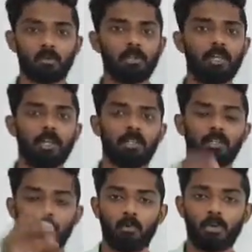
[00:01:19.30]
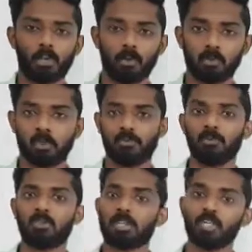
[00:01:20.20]
there in the subordinate clause, or the
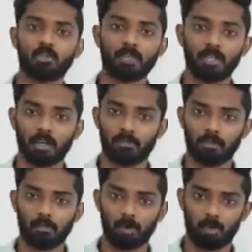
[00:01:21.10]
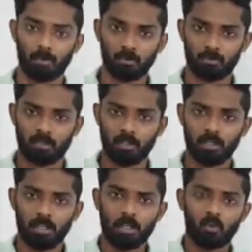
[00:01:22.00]
future has to be there in the subordinate clause.
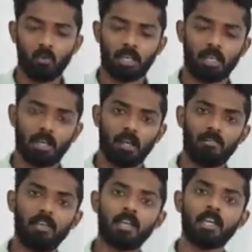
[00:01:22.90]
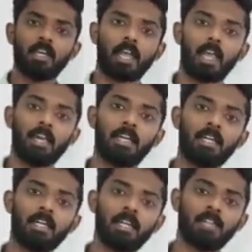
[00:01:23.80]
We can have
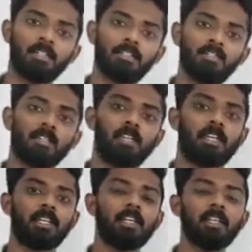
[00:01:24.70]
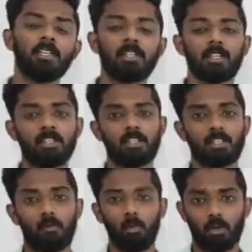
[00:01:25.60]
any tense in the
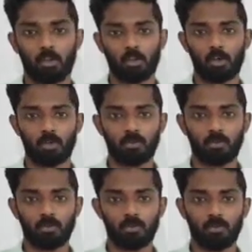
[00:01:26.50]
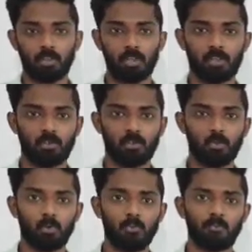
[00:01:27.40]
subordinate clause. So there is
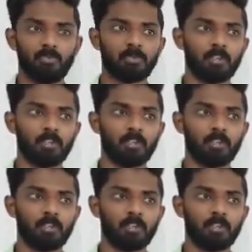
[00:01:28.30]
no